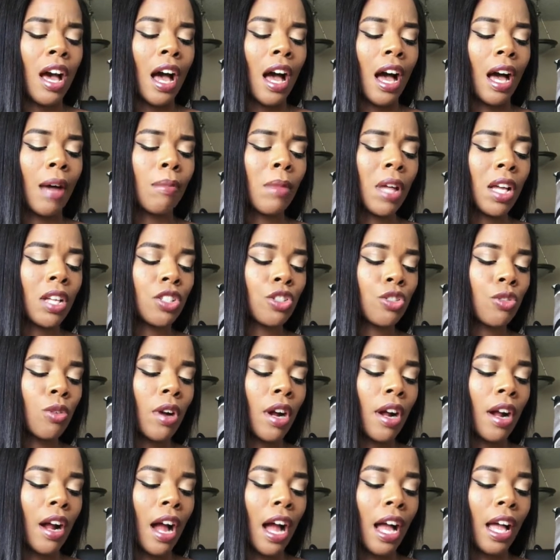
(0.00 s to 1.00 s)
I'm not
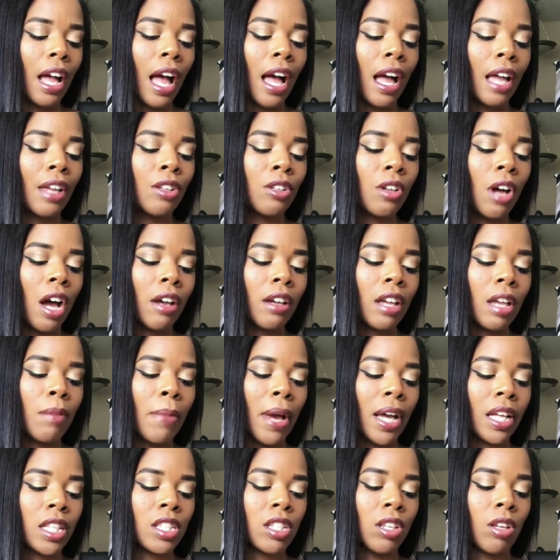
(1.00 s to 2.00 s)
sure. You know, I'll get
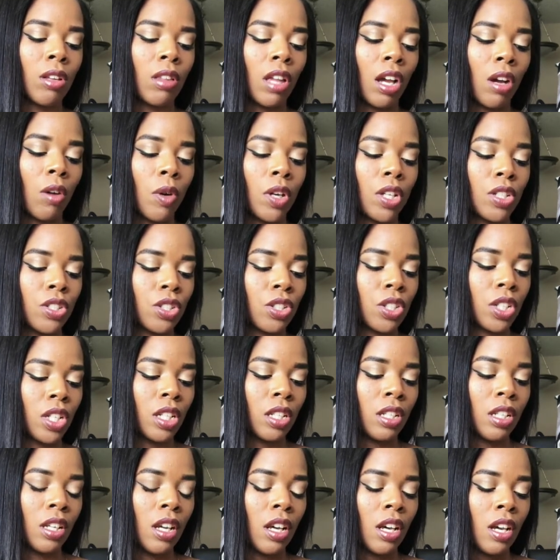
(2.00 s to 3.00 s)
back to you on that question.
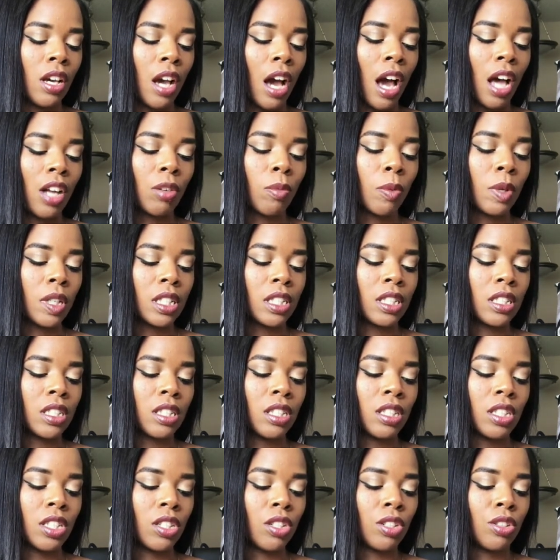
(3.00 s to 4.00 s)
I don't want to
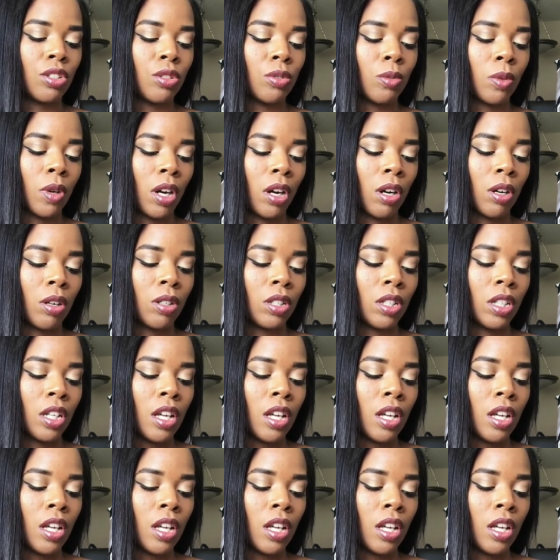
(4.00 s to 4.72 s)
steer you wrong.